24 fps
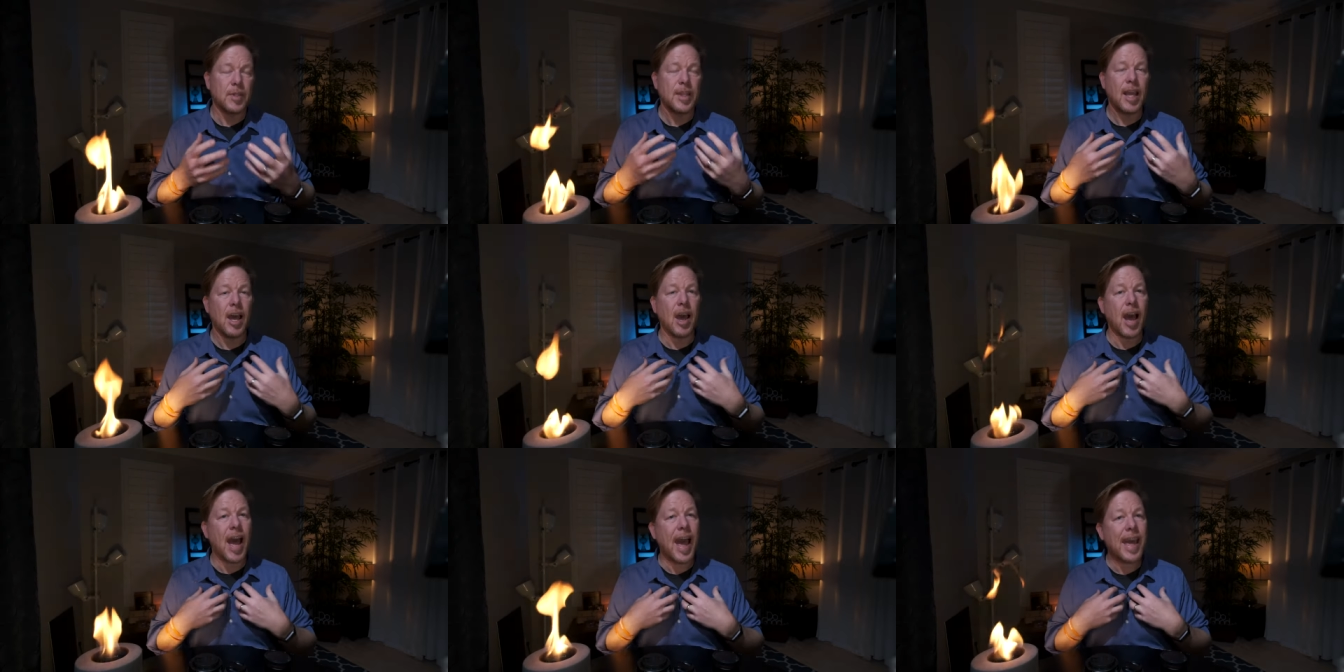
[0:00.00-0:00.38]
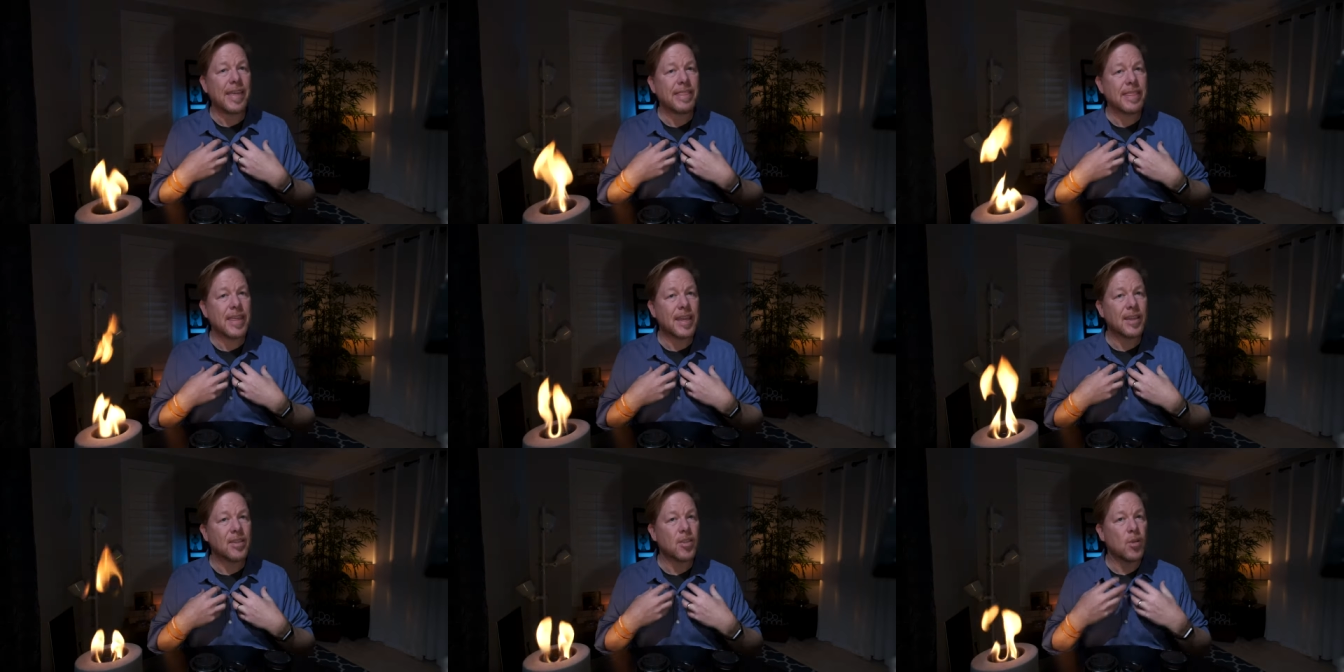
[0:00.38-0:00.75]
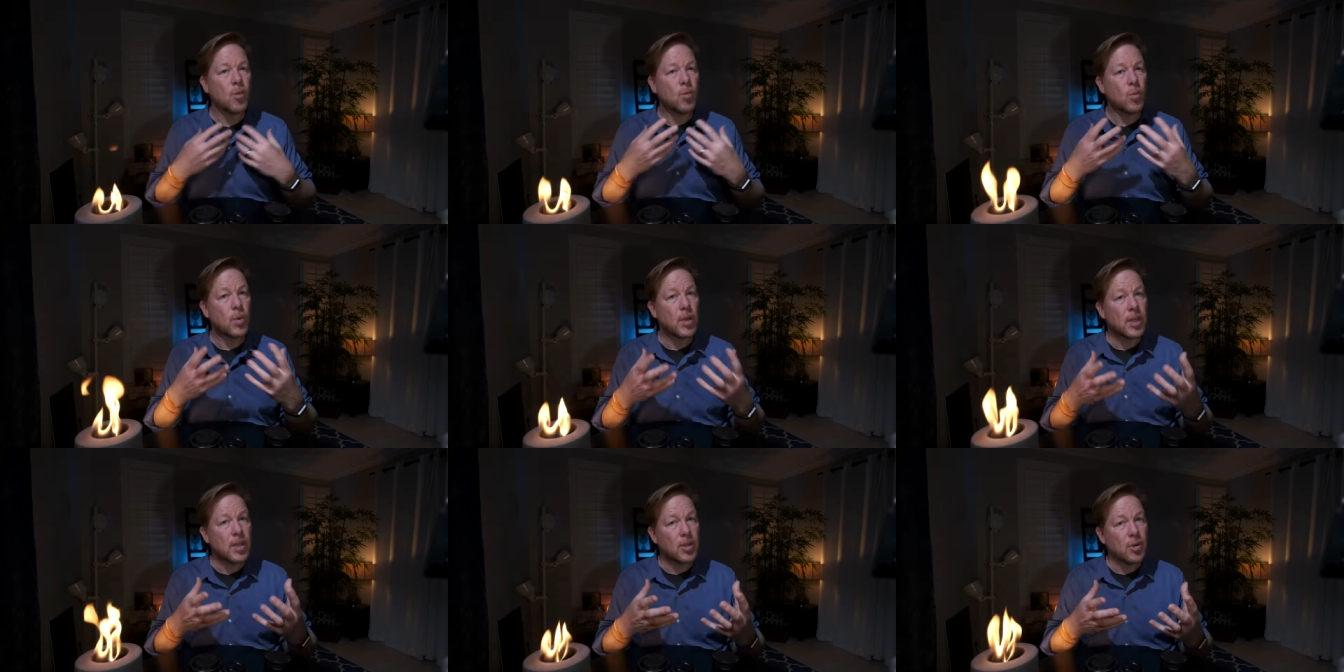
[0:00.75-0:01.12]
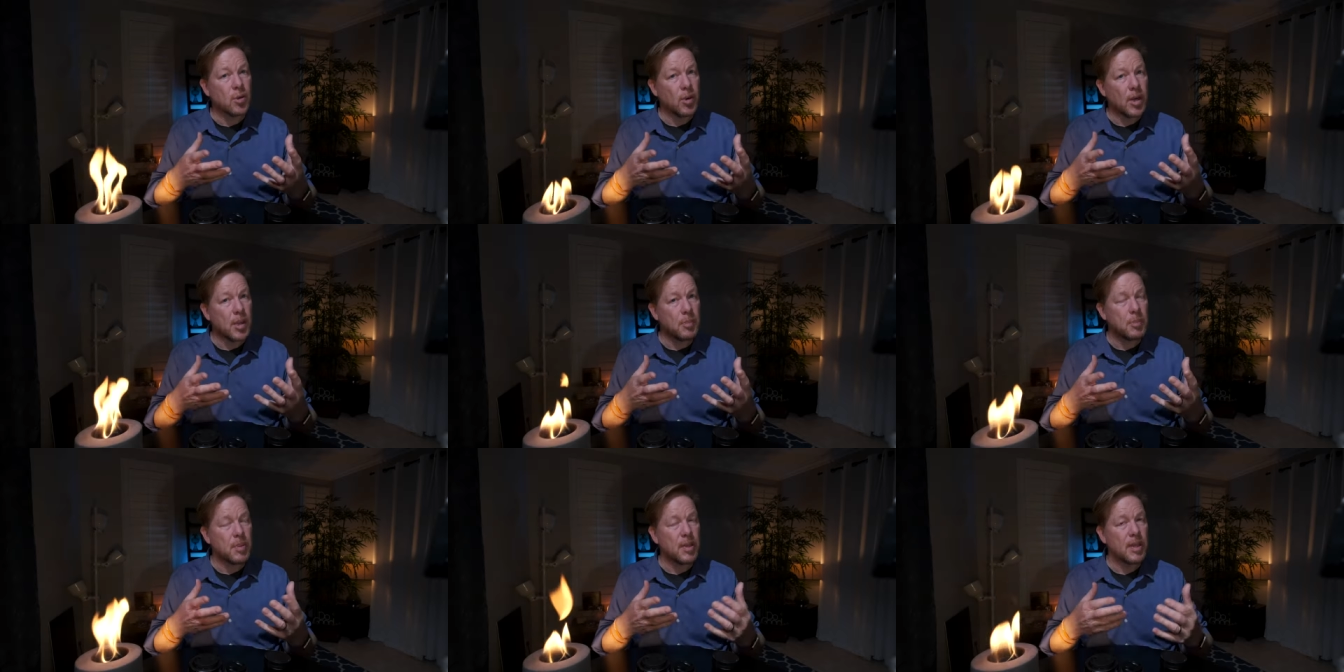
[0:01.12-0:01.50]
Now, I think the wood
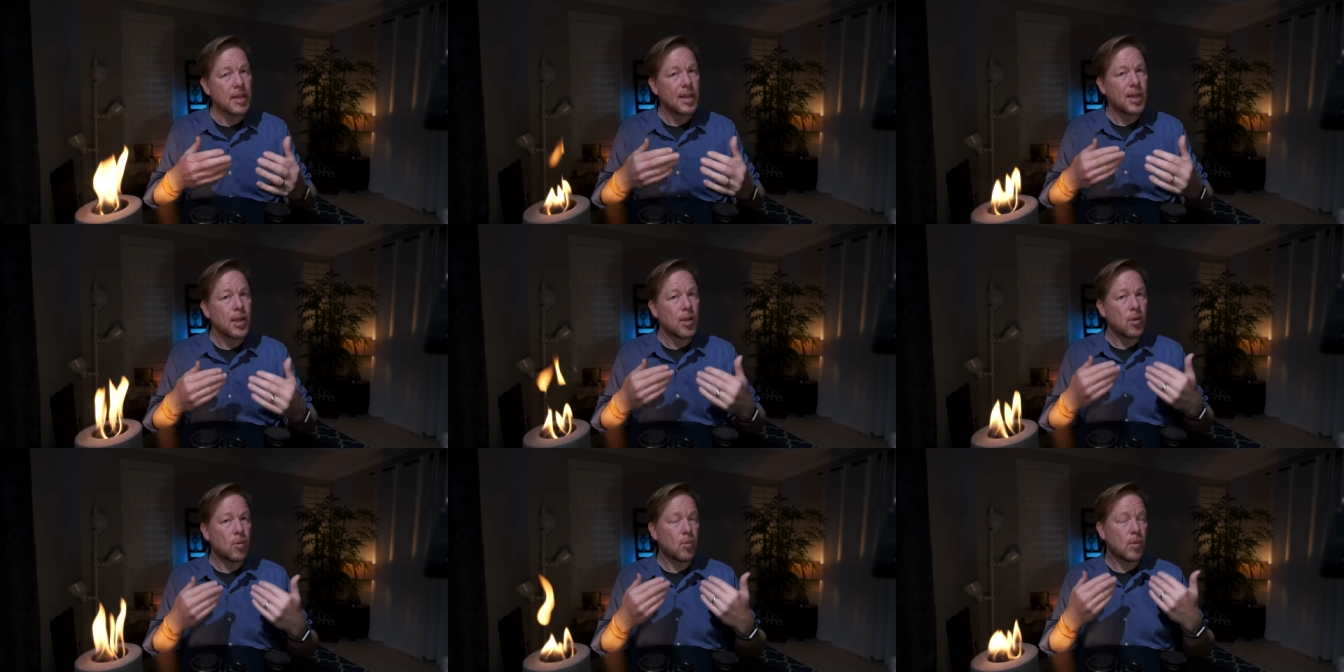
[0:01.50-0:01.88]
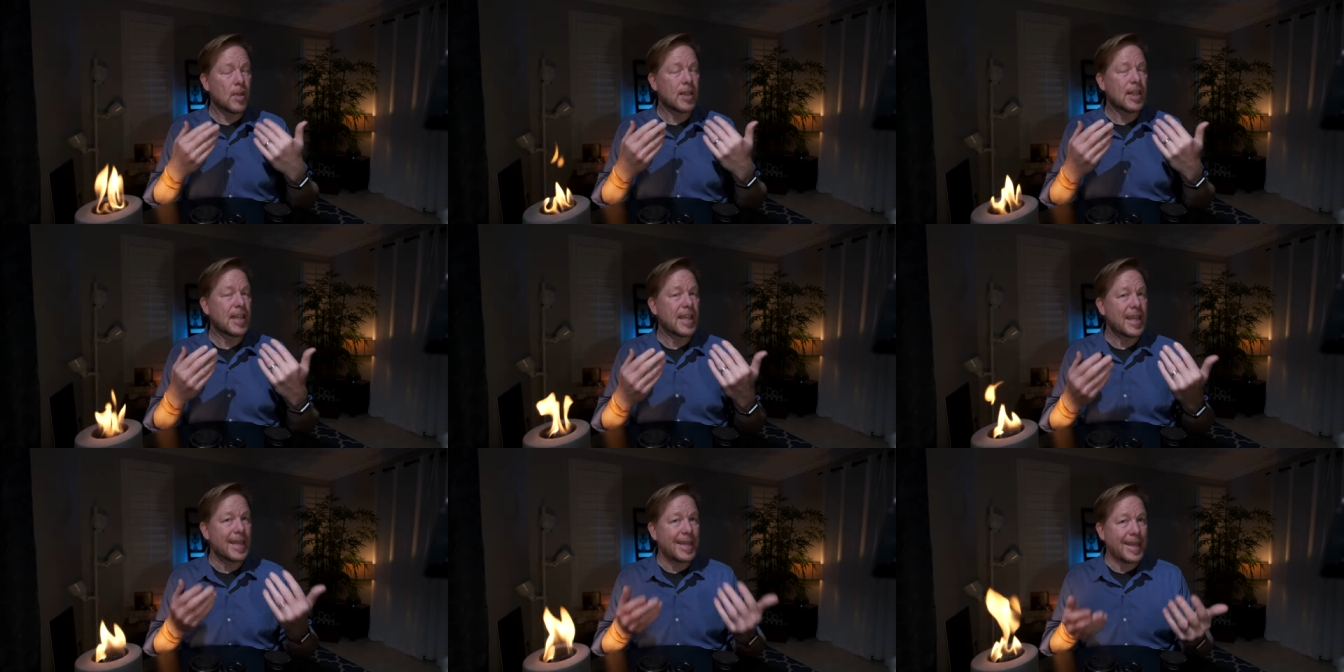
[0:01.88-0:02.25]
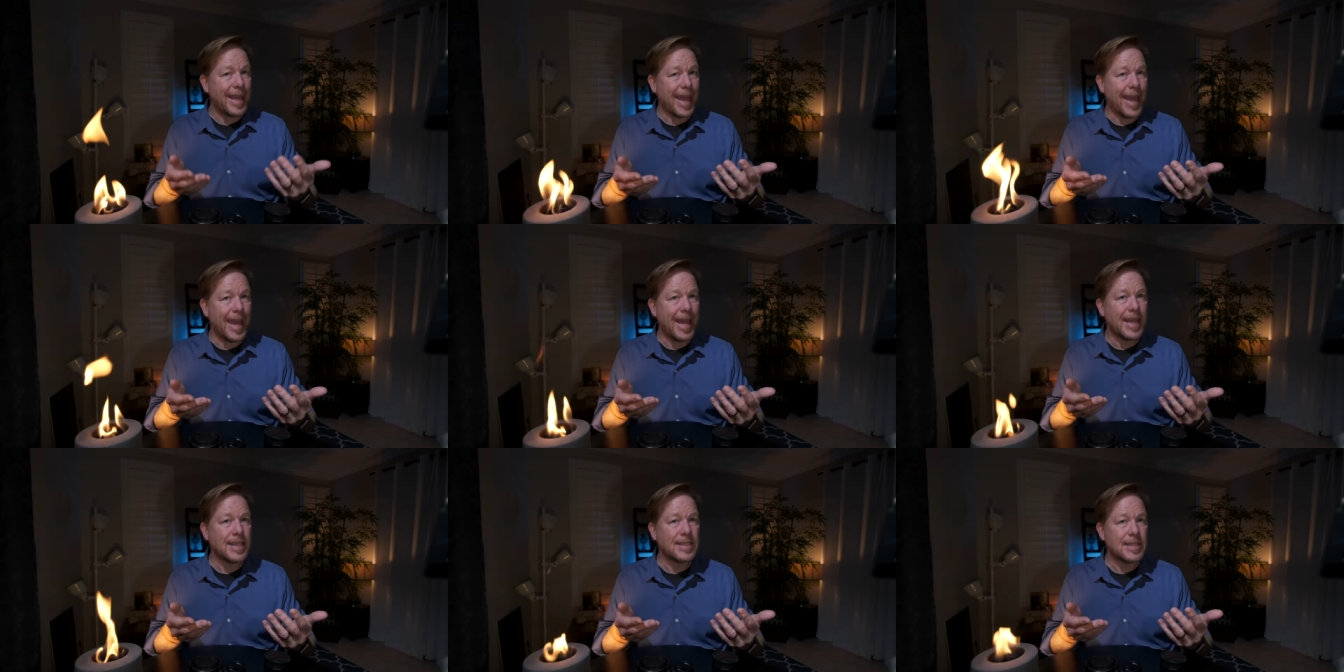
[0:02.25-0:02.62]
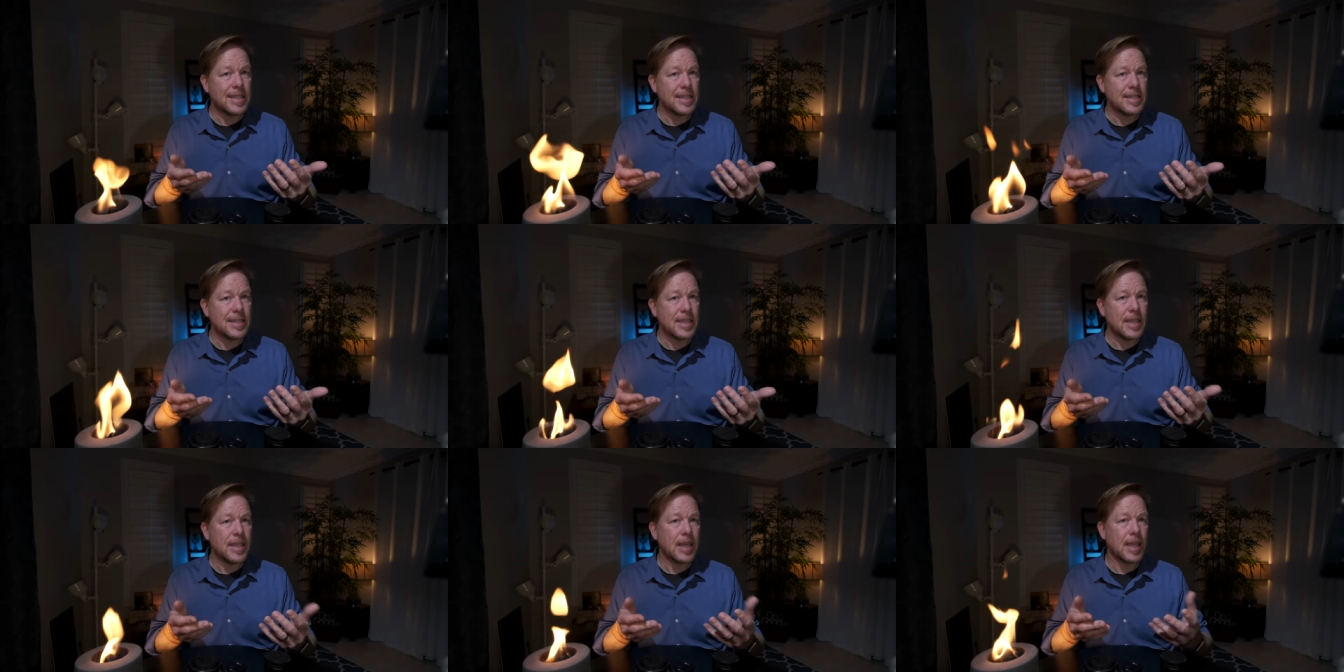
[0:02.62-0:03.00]
grip really
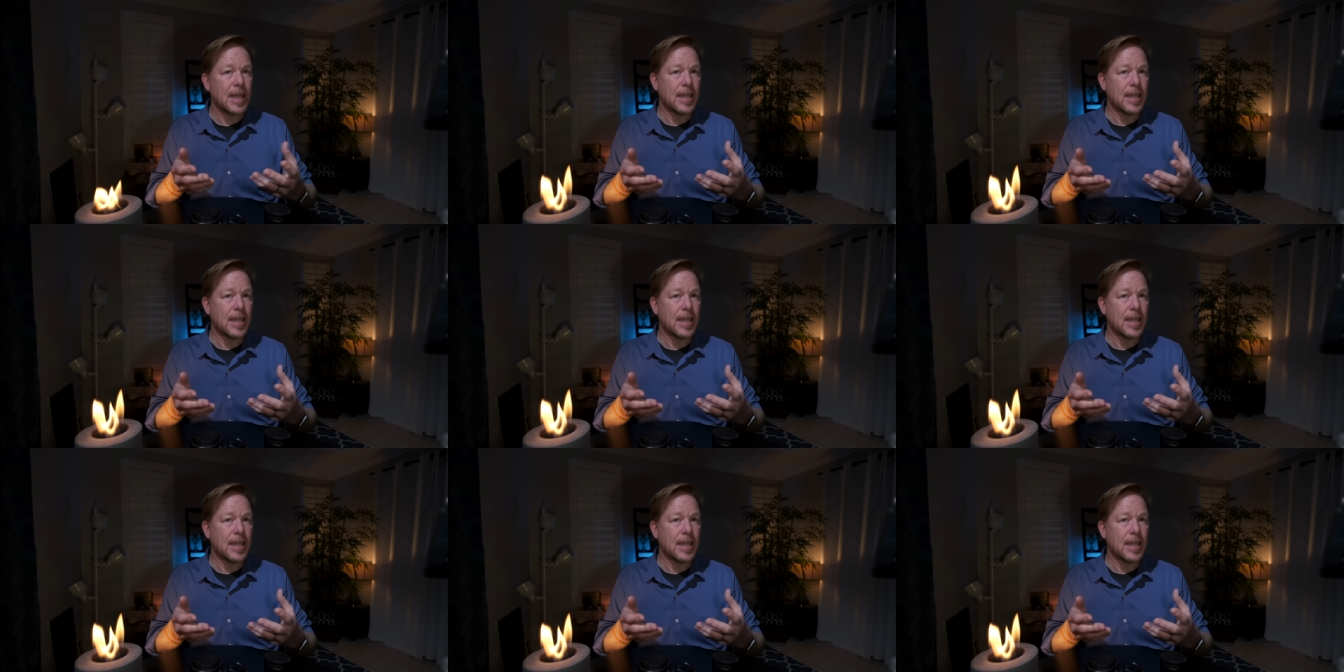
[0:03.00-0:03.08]
enhances it,